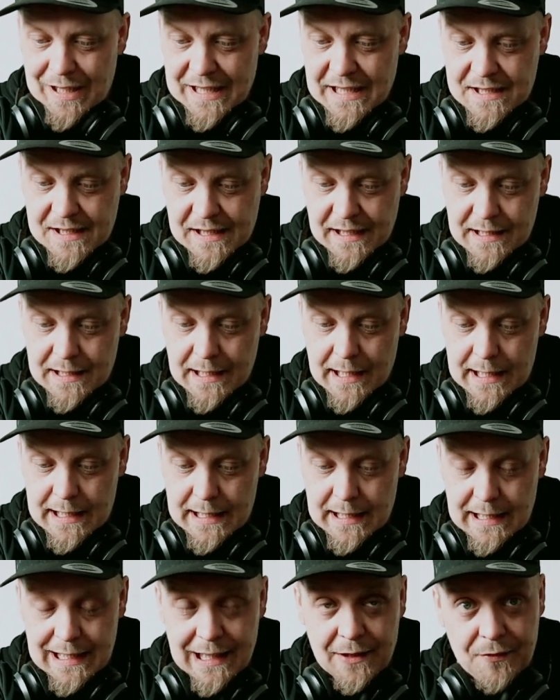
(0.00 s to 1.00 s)
It's in
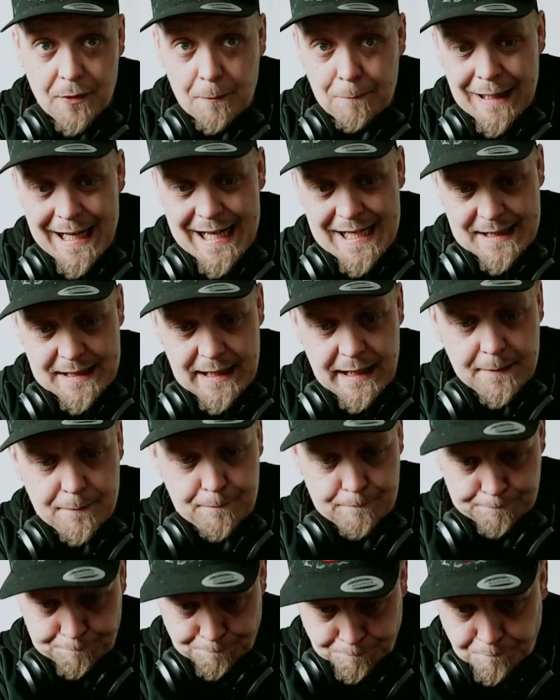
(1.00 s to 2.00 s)
alpha
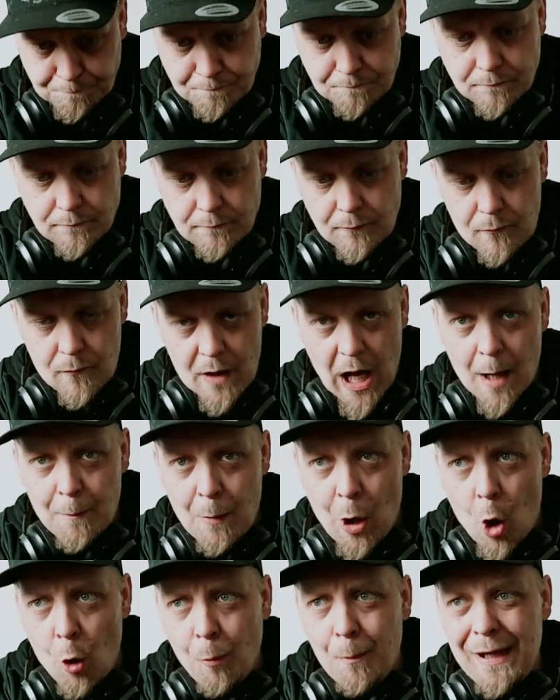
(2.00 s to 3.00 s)
plastic. I'm
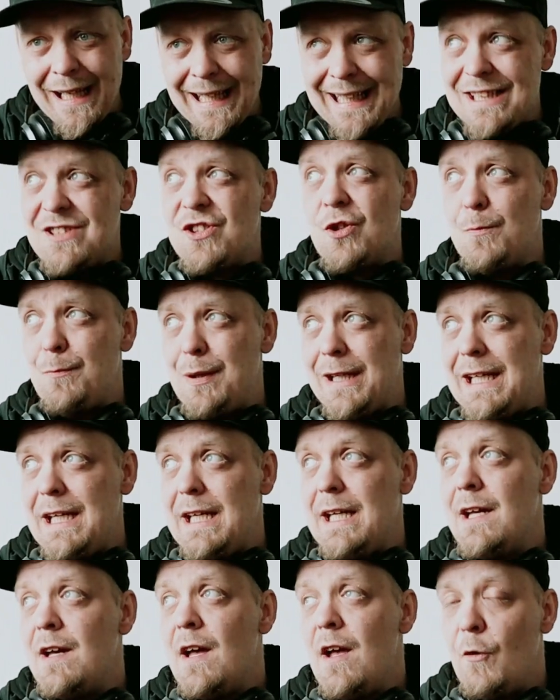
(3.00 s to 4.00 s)
hoping it to
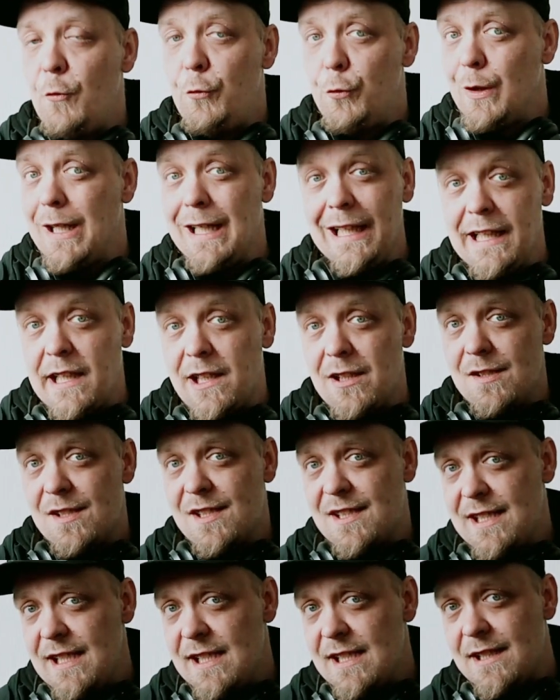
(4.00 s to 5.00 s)
be really
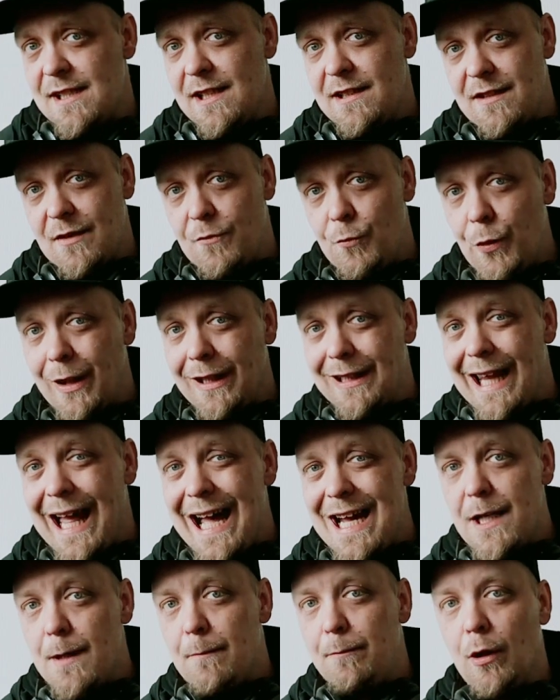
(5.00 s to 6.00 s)
consistent and
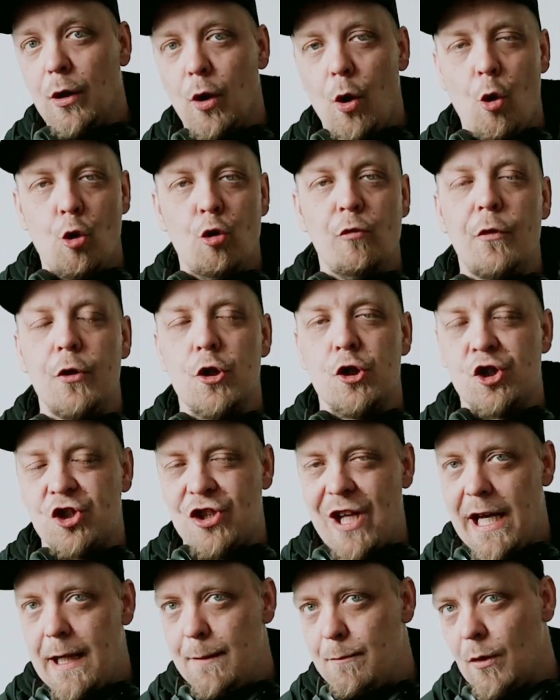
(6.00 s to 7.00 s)
reliable,
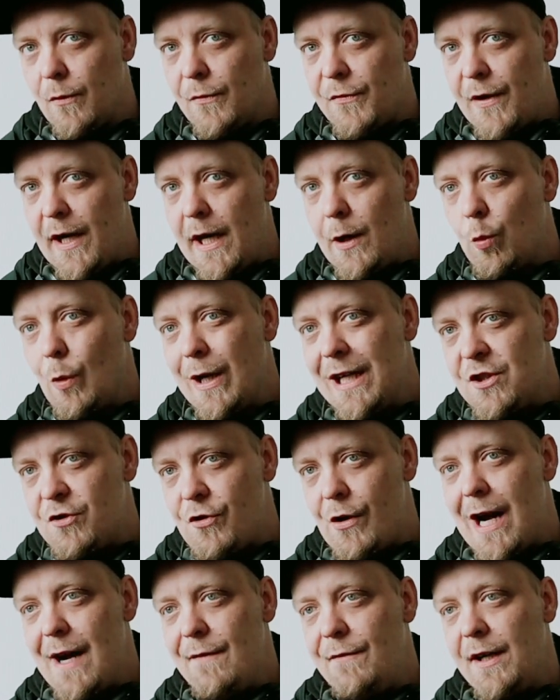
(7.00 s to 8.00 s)
overstable fairway
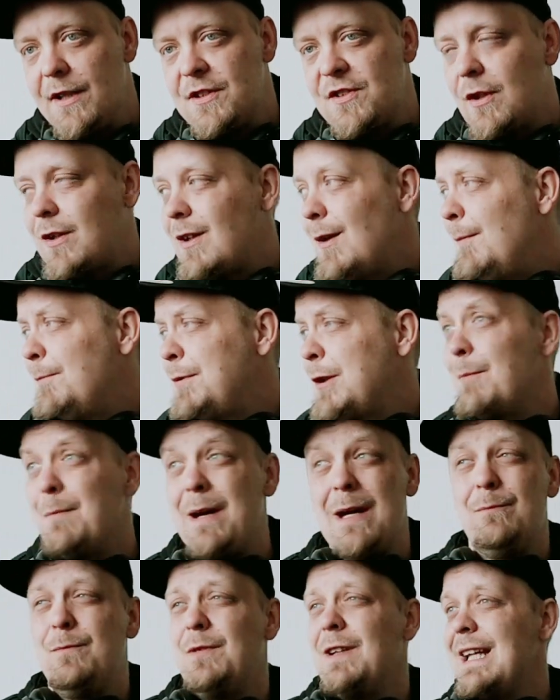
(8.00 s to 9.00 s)
driver to
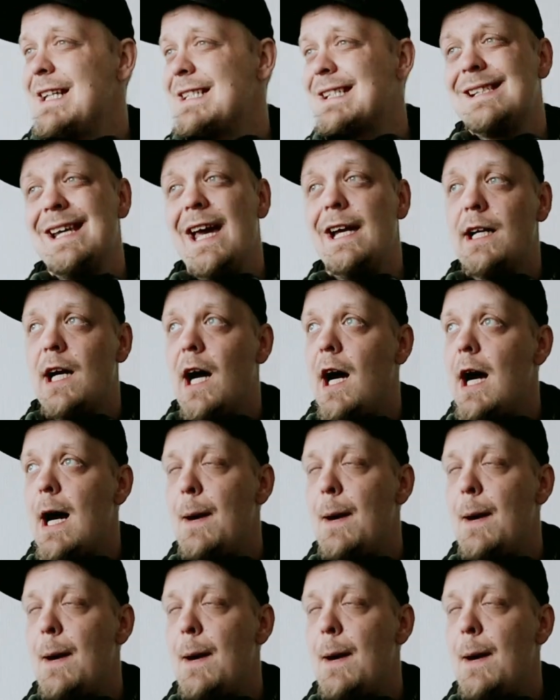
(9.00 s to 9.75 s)
complement, let's say,